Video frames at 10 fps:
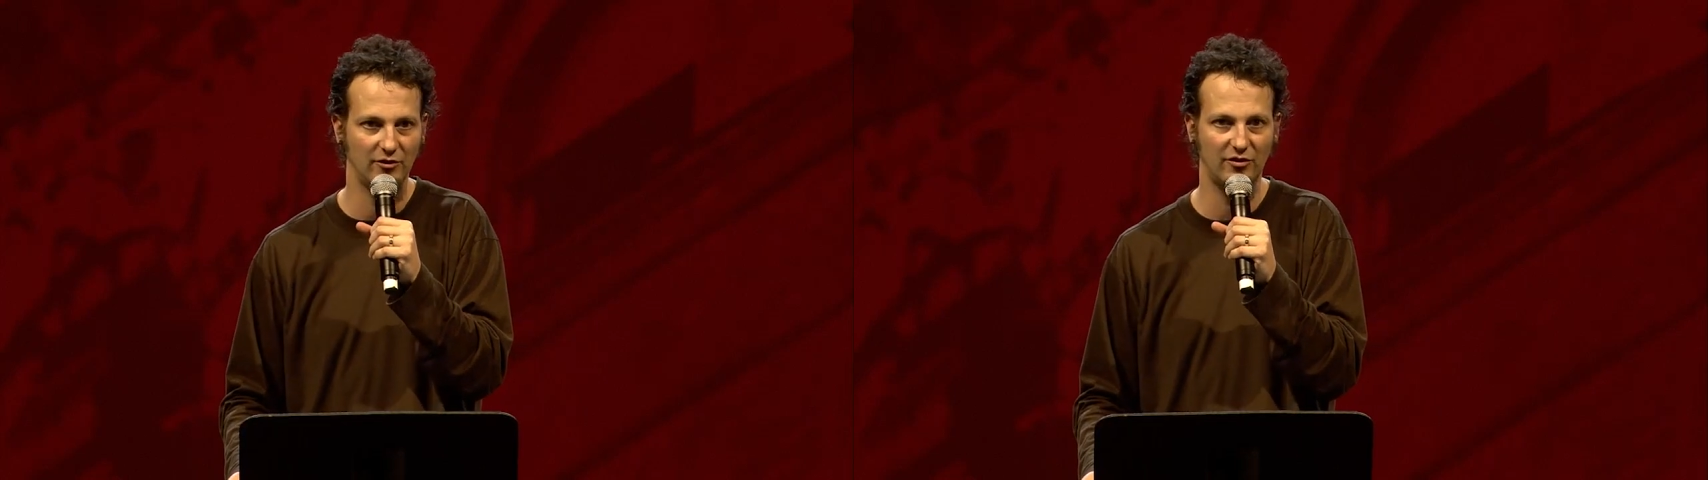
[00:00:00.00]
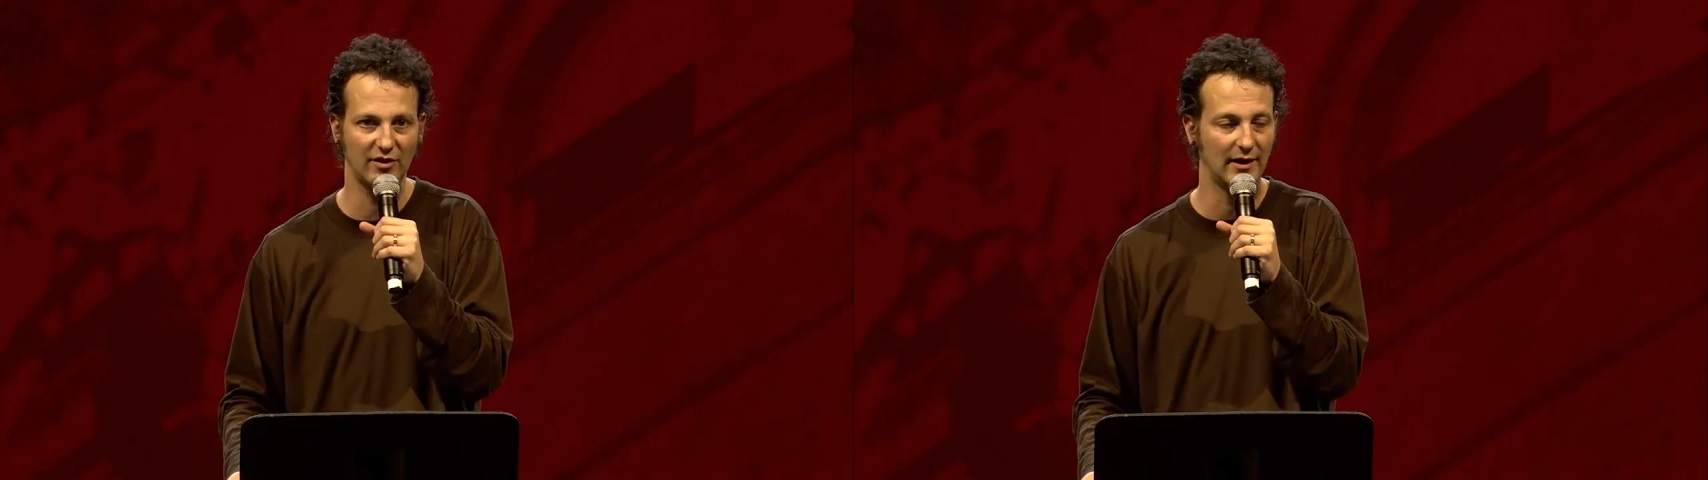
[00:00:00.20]

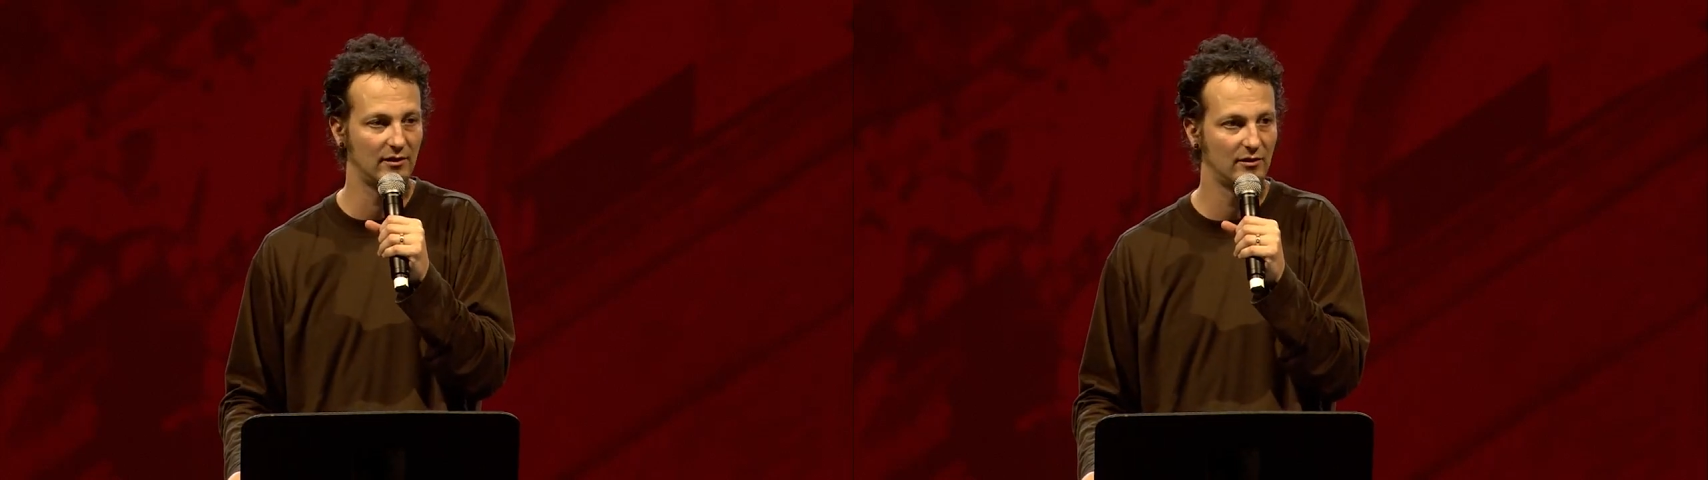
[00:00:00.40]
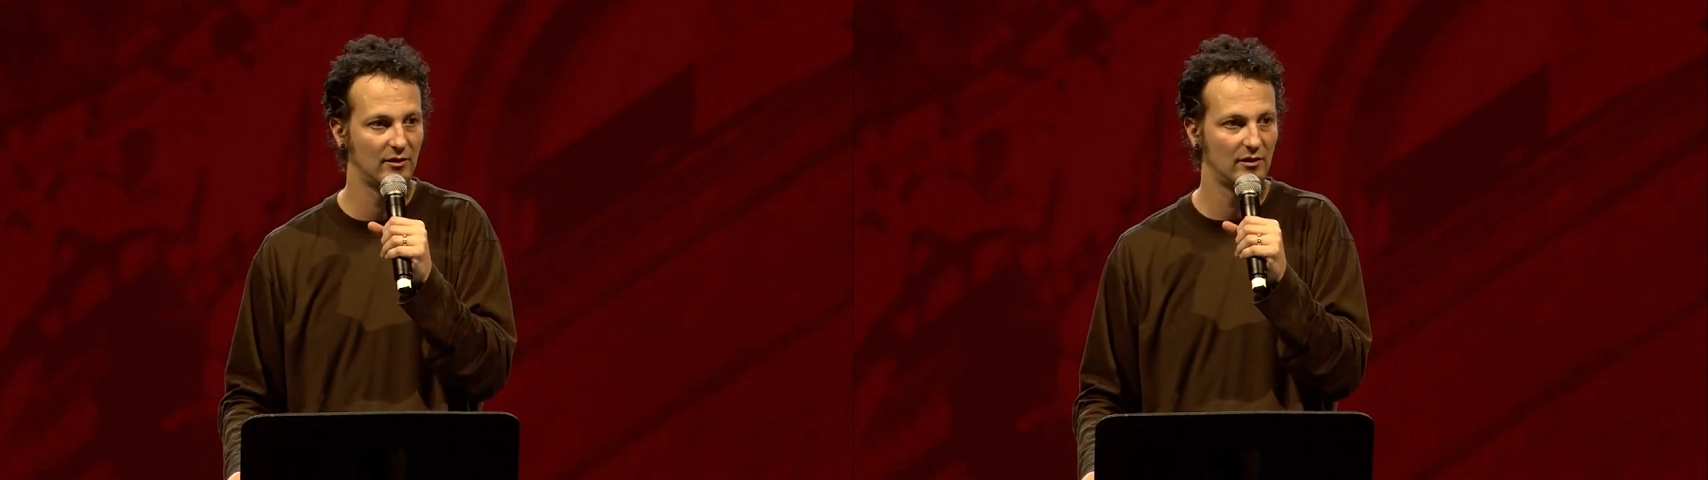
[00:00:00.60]
She's like,
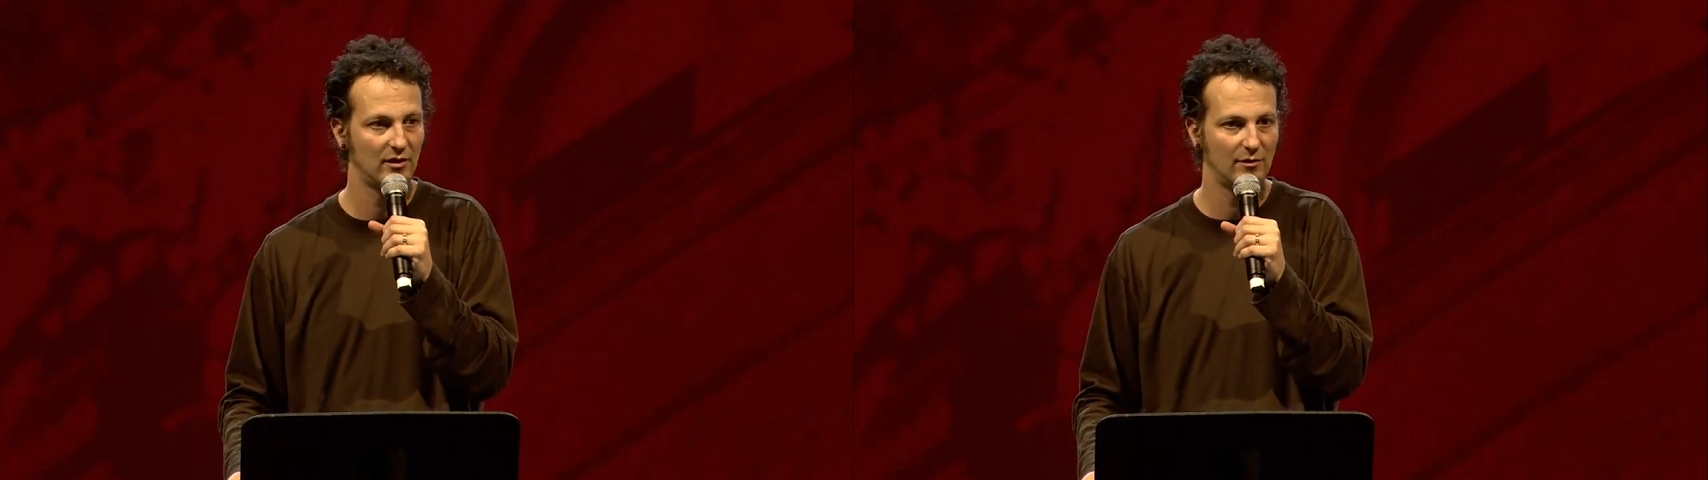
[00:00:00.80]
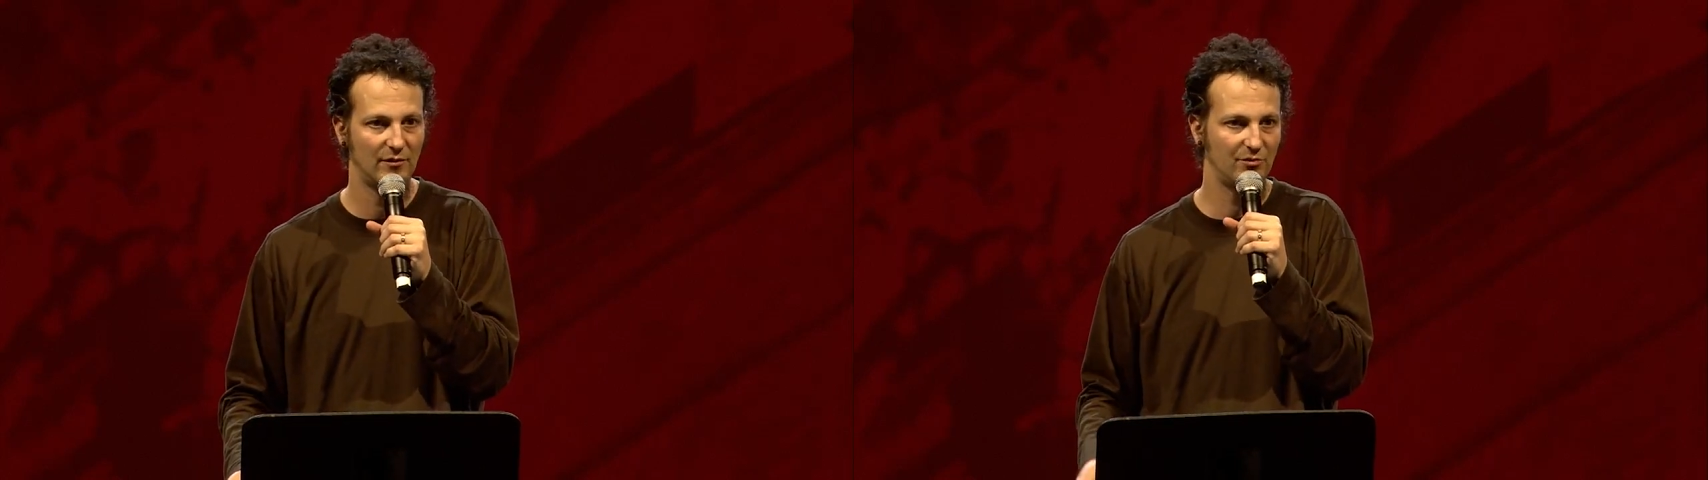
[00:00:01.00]

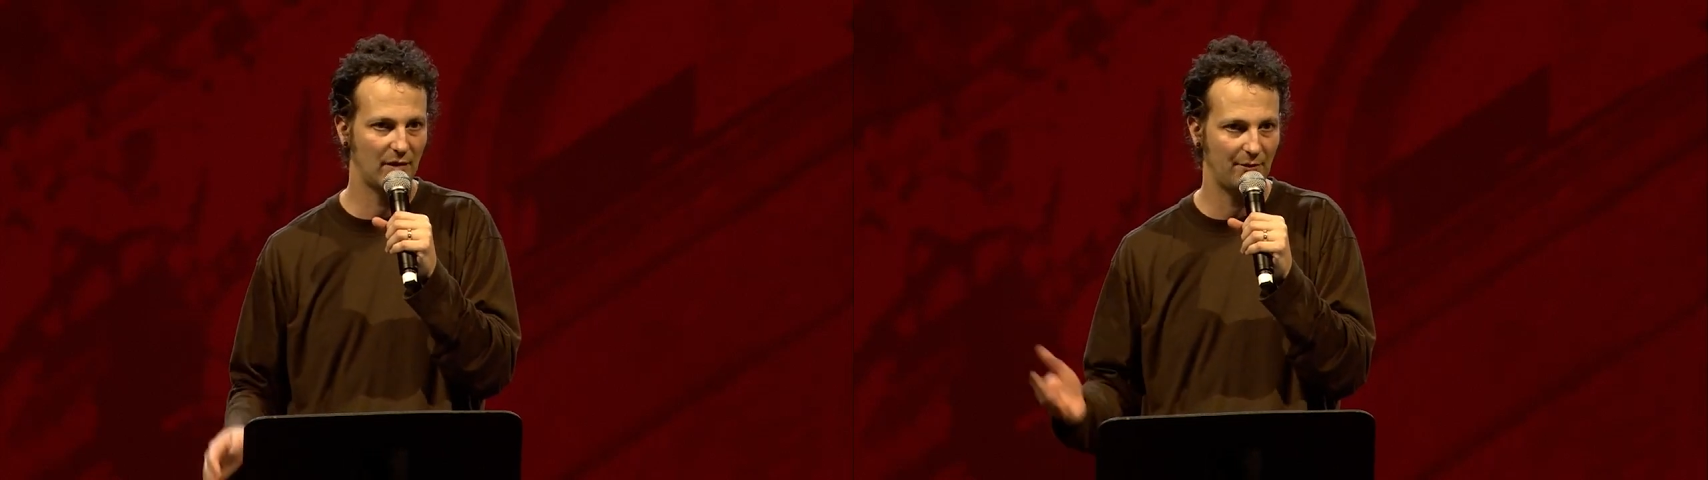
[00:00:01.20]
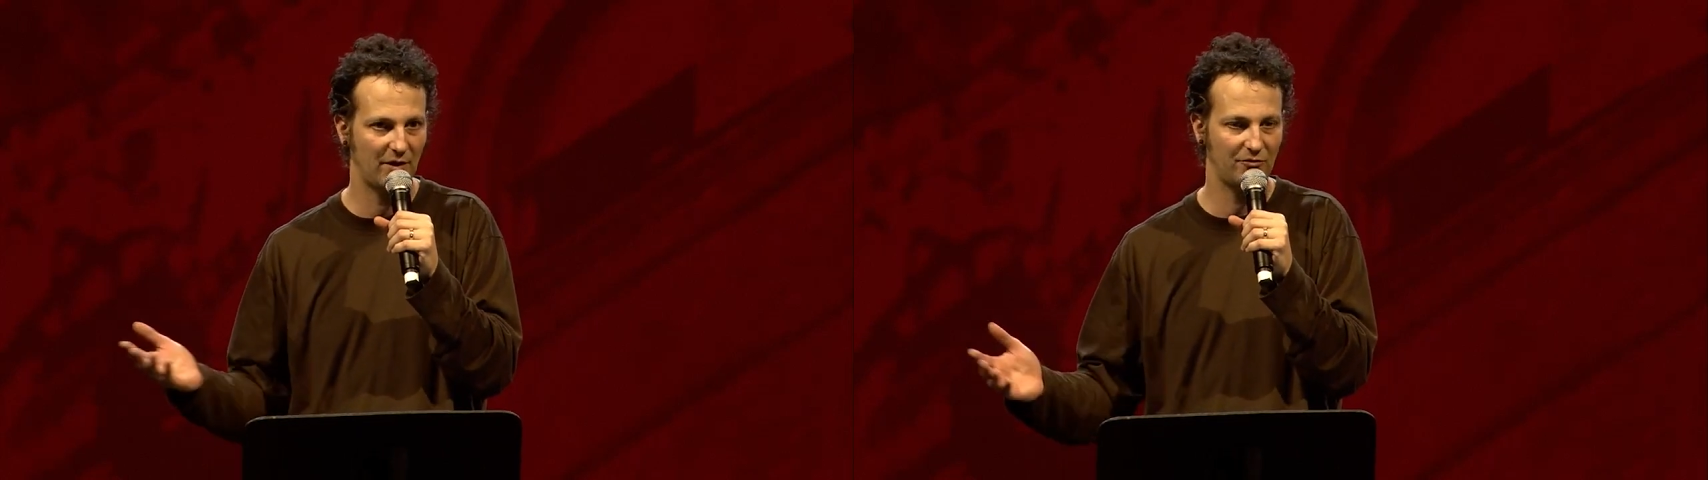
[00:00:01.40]

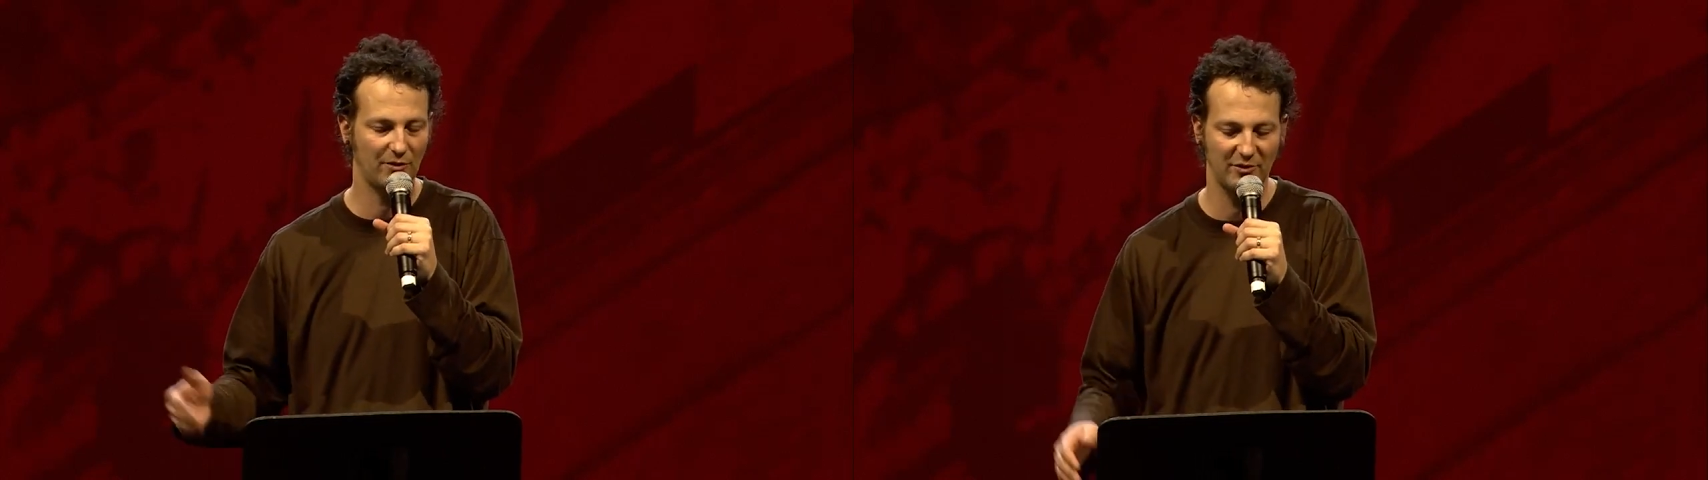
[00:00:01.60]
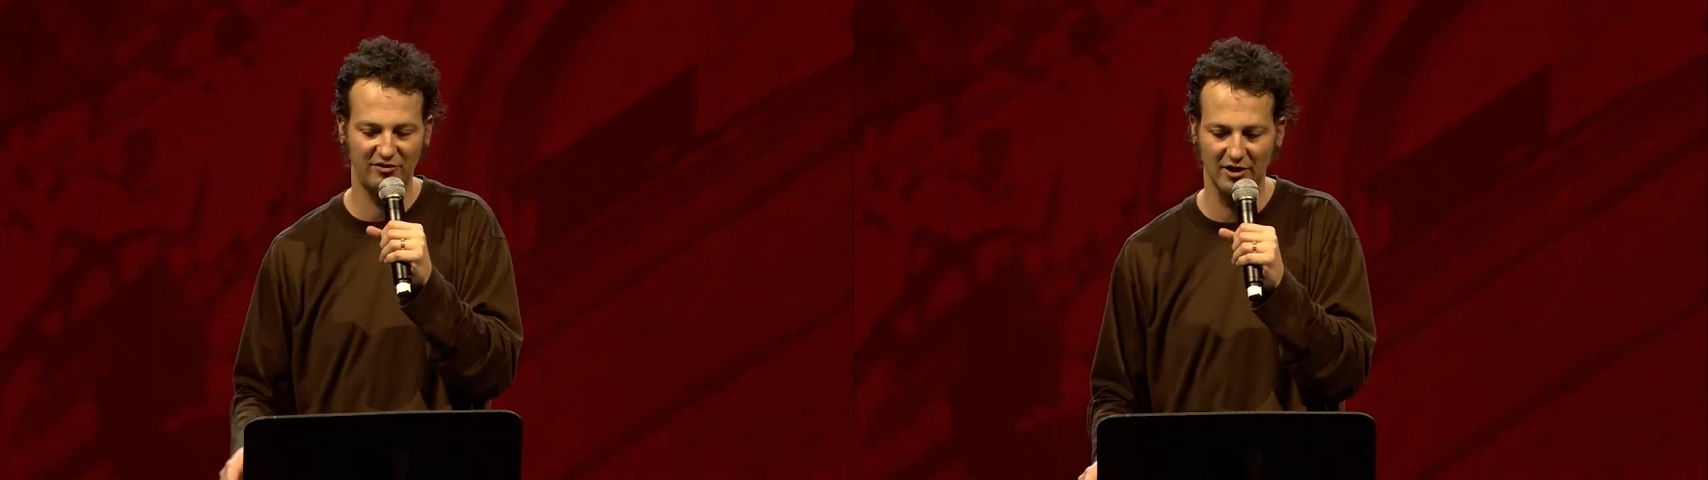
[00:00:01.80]
my, my
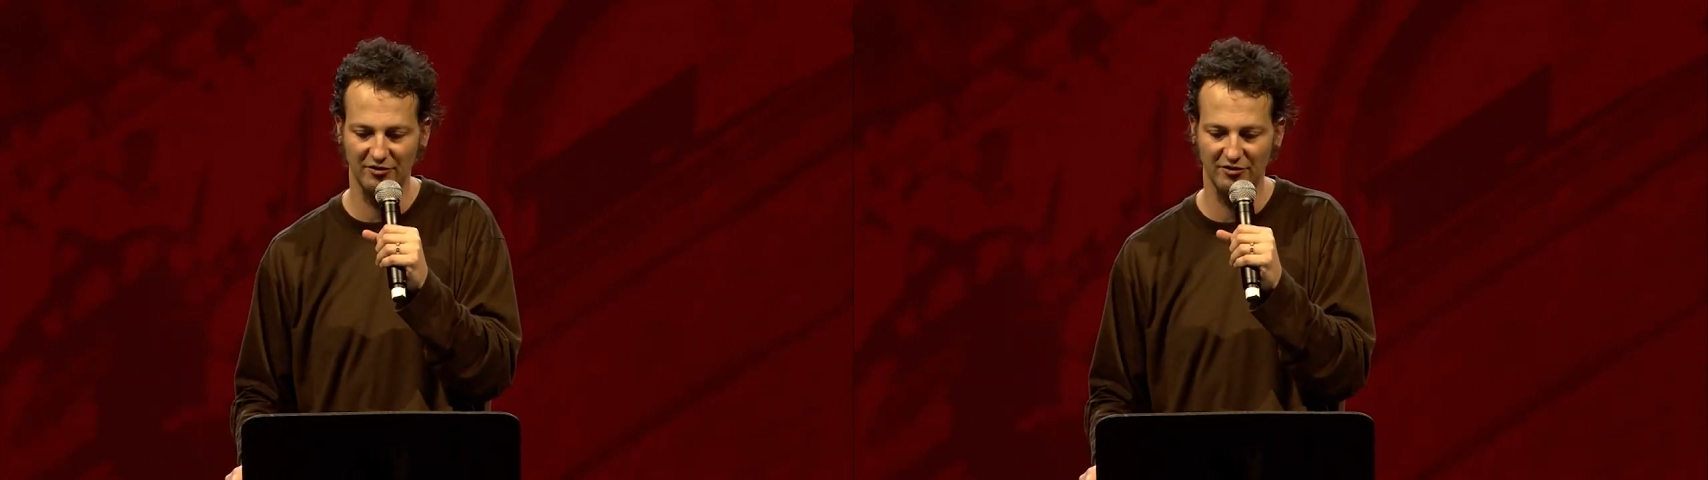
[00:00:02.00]
friend Michelle.